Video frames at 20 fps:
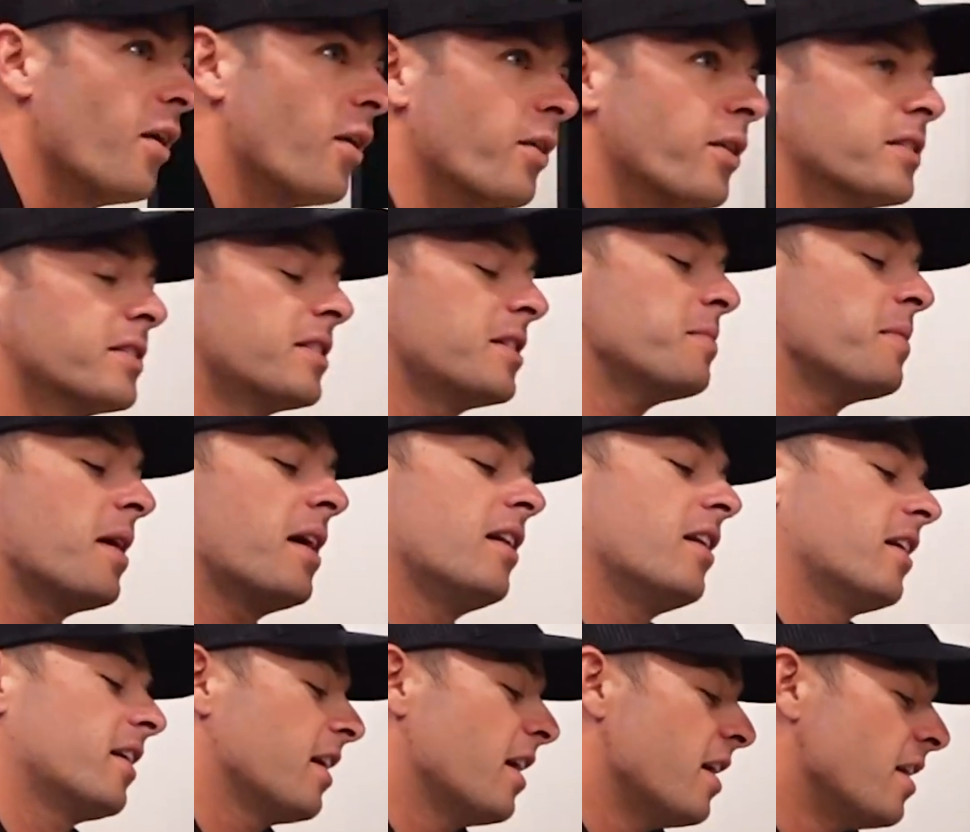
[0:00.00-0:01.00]
honestly, man,
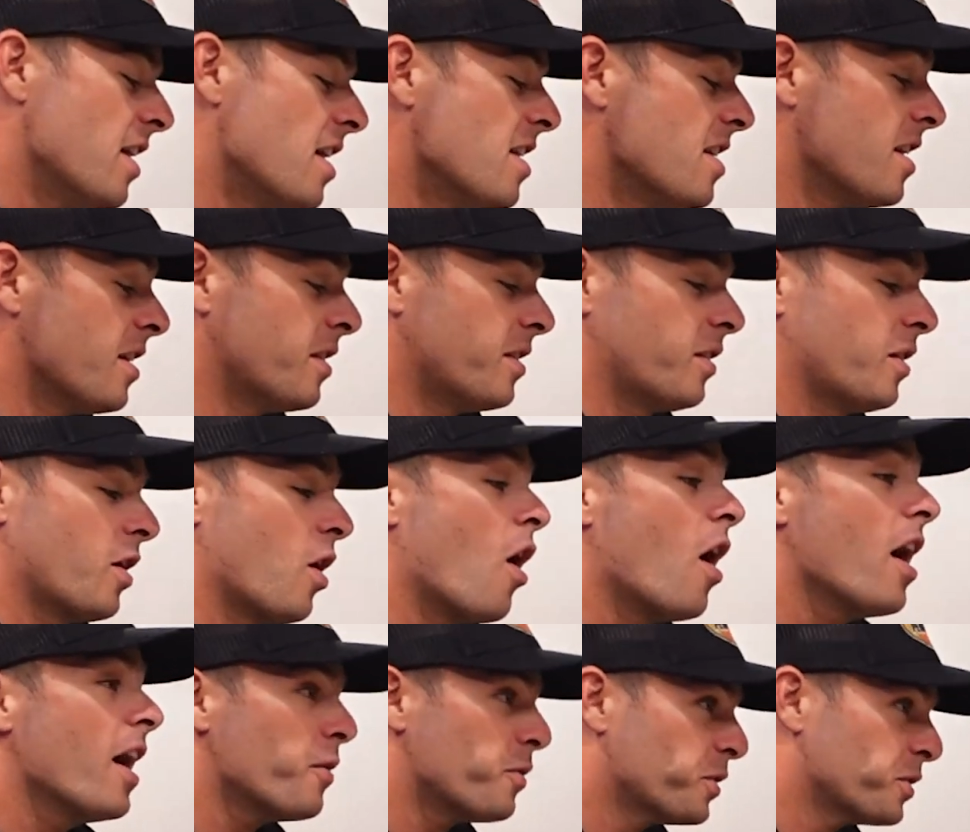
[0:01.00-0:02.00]
like,
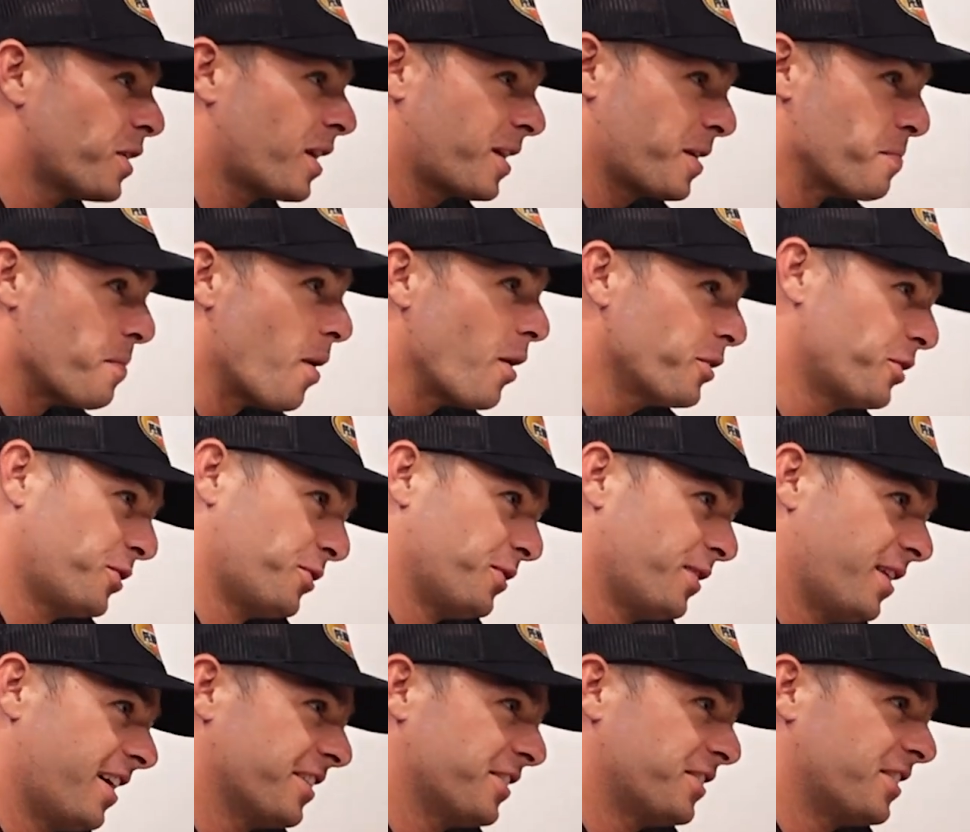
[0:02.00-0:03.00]
I was, like, emotional
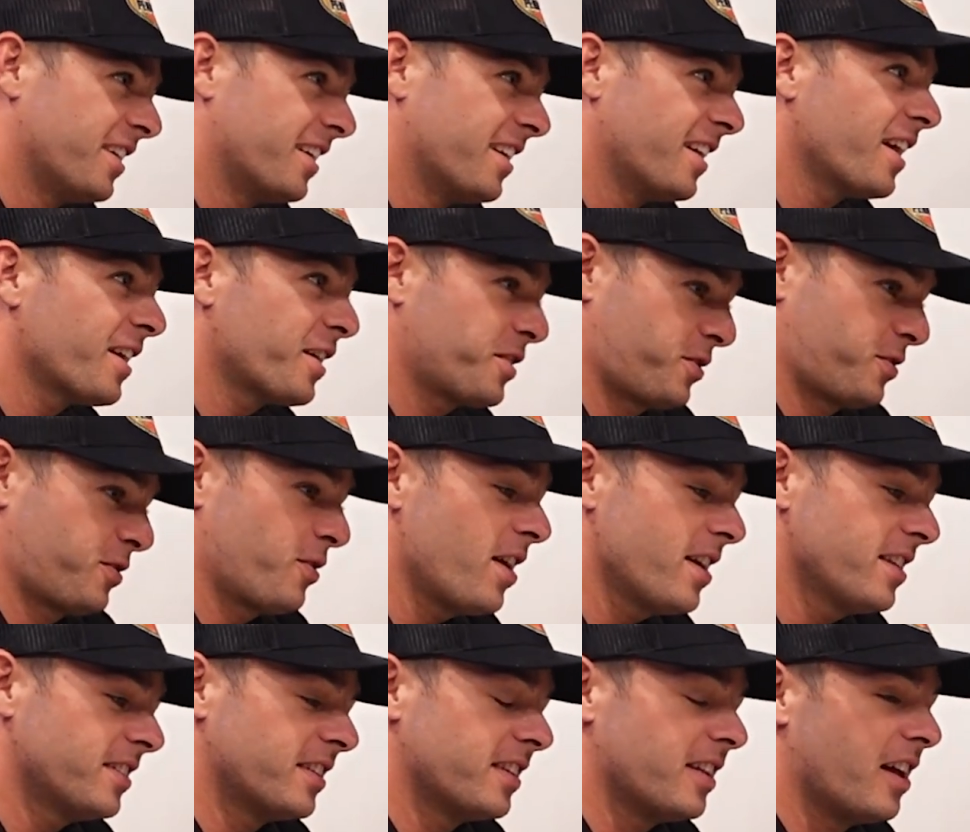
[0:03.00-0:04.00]
last year. Like,
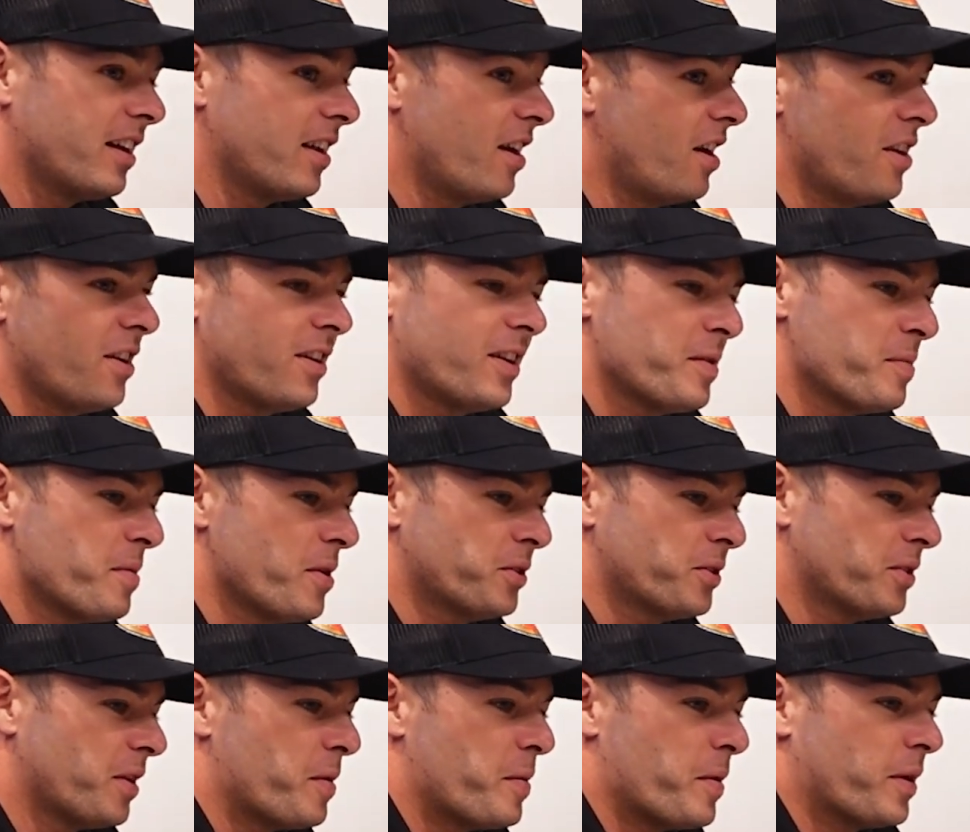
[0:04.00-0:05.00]
crazy. I don't get
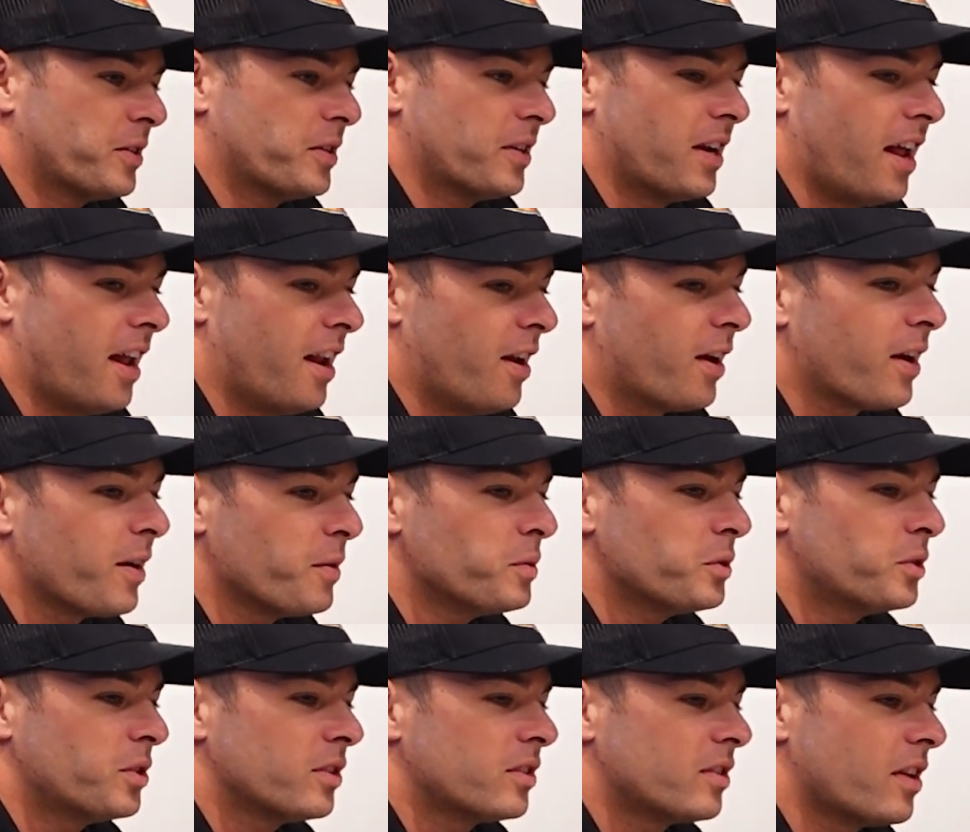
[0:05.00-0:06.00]
emotional that much. And like, it
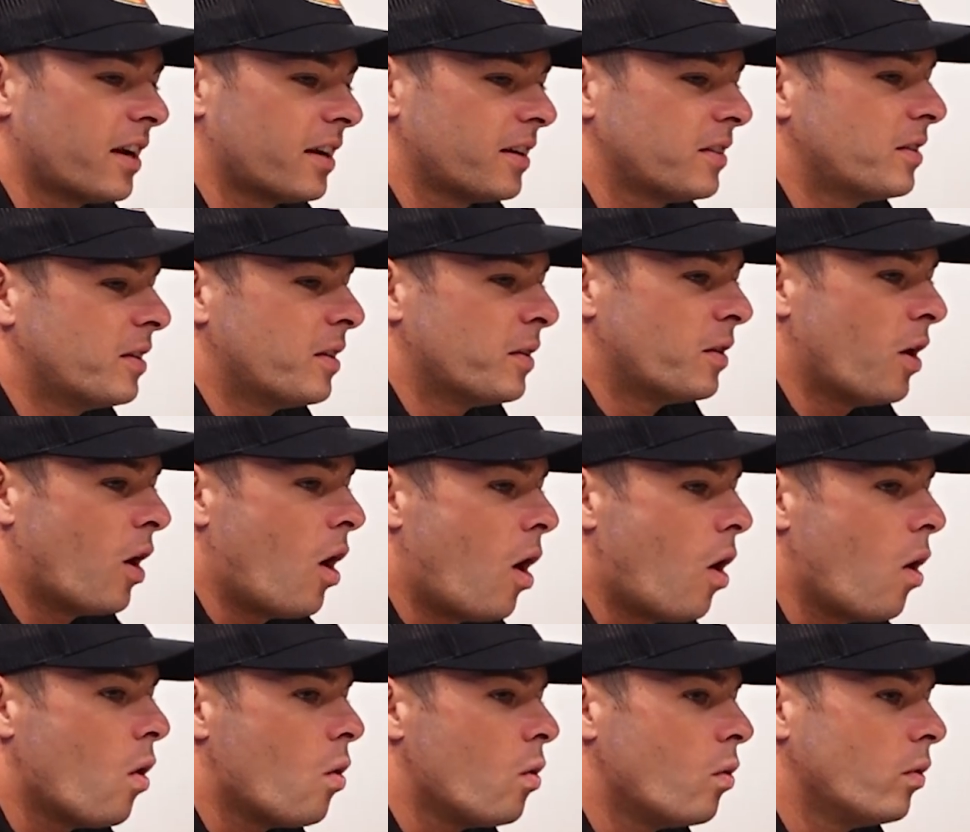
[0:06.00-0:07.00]
was just, like,
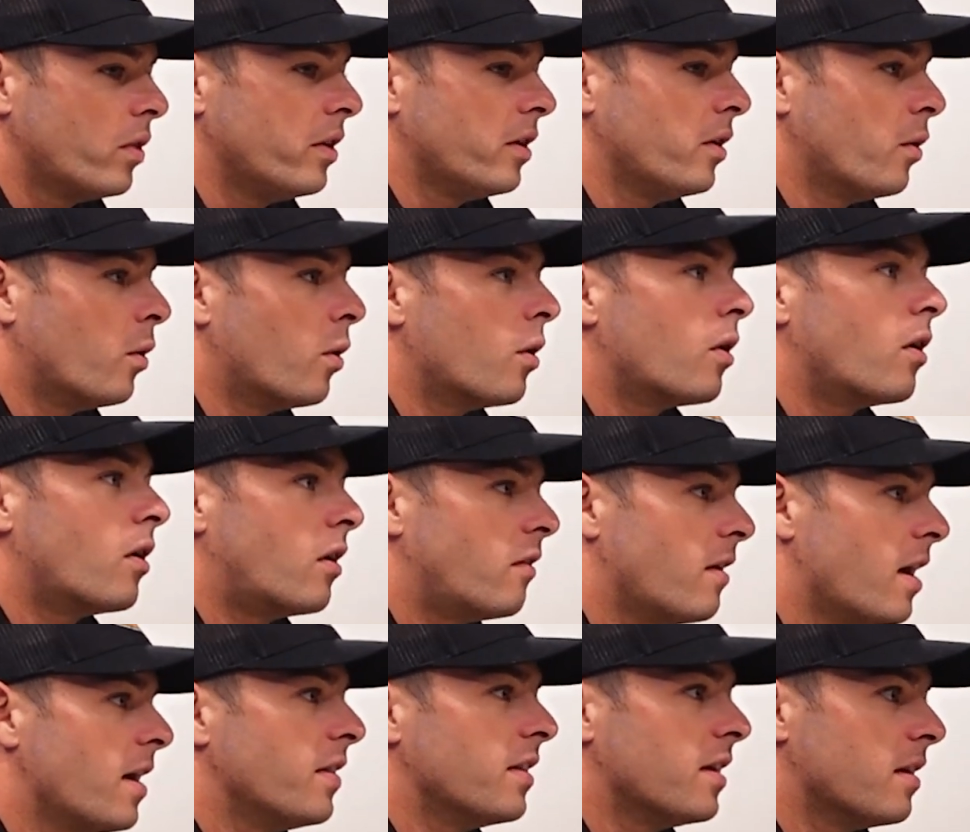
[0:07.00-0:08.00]
the aura
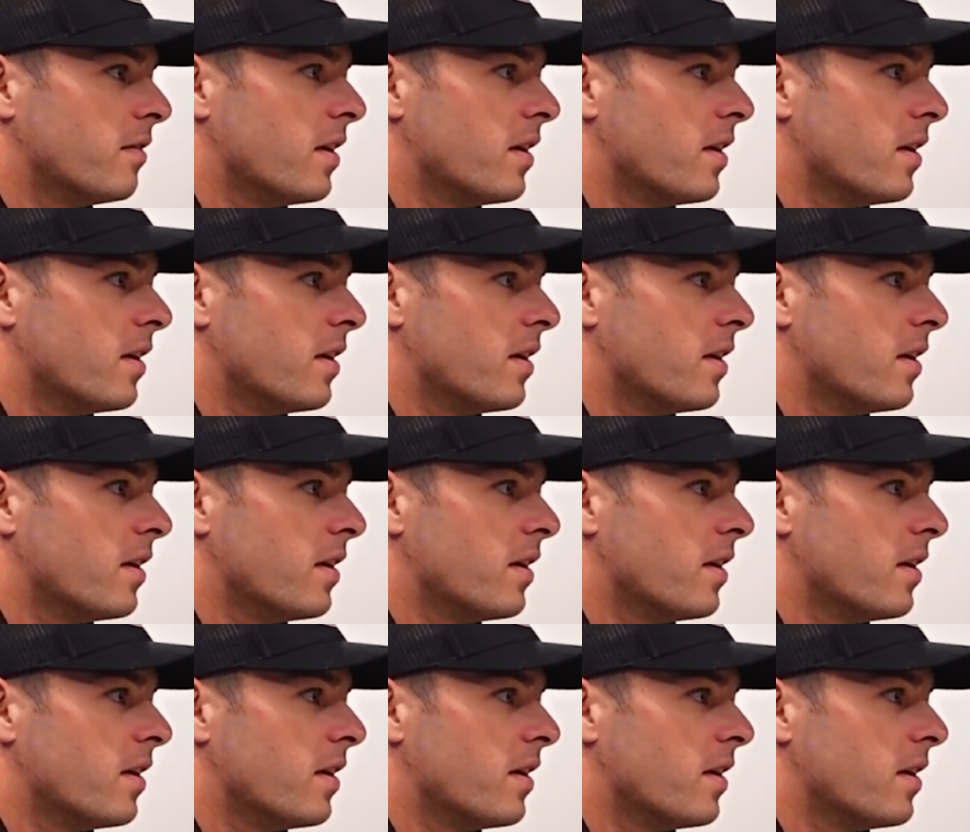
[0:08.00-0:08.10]
around the